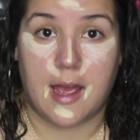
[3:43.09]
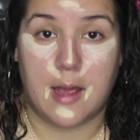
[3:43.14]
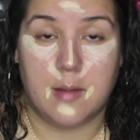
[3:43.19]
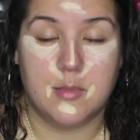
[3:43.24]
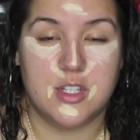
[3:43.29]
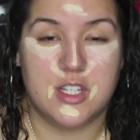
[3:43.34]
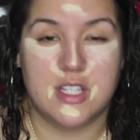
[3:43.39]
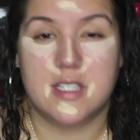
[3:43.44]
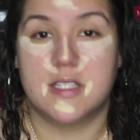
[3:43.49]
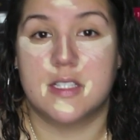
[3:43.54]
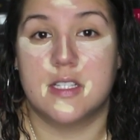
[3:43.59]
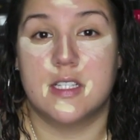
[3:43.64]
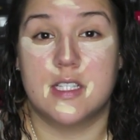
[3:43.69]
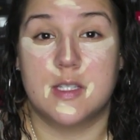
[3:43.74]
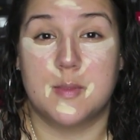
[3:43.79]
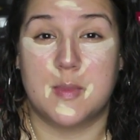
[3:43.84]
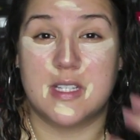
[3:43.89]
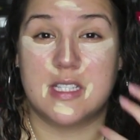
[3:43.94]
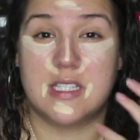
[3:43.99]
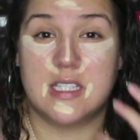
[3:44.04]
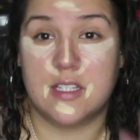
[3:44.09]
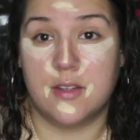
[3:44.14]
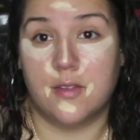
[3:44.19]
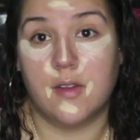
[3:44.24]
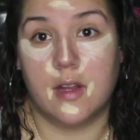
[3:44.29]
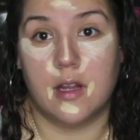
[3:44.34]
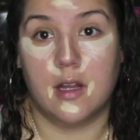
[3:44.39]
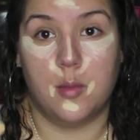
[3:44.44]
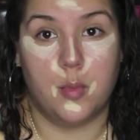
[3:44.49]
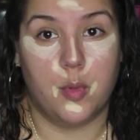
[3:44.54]
I'm just
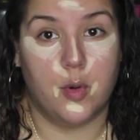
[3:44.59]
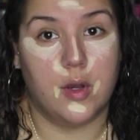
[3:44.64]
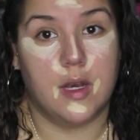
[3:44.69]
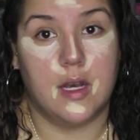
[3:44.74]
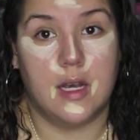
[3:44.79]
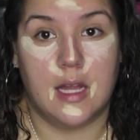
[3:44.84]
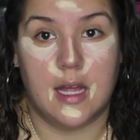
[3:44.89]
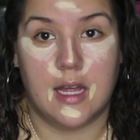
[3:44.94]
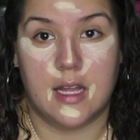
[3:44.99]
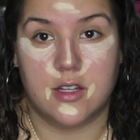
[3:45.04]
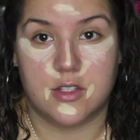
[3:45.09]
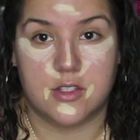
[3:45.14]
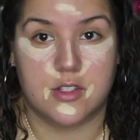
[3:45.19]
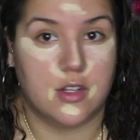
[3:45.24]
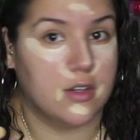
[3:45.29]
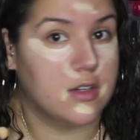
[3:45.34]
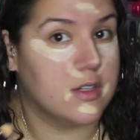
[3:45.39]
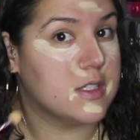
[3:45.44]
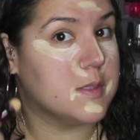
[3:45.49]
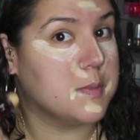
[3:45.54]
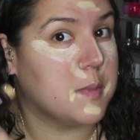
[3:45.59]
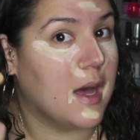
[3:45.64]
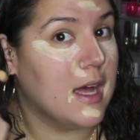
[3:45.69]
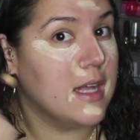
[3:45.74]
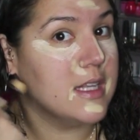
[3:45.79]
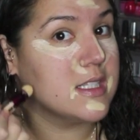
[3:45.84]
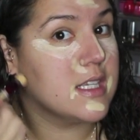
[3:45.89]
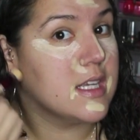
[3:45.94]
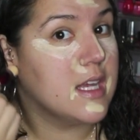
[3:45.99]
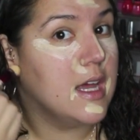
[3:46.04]
specifically putting it in certain
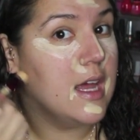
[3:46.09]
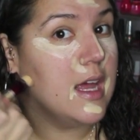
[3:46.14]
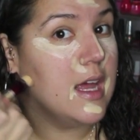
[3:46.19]
spots.